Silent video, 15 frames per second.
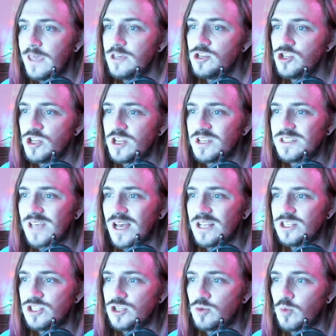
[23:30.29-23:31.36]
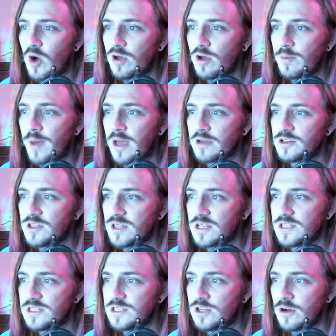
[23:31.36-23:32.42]
She decides to walk back to
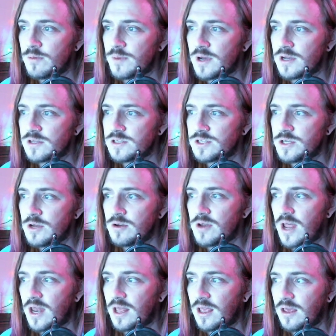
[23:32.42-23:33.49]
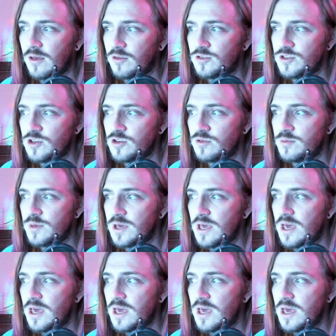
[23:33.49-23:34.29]
that Starbucks near Netting Hill Tube,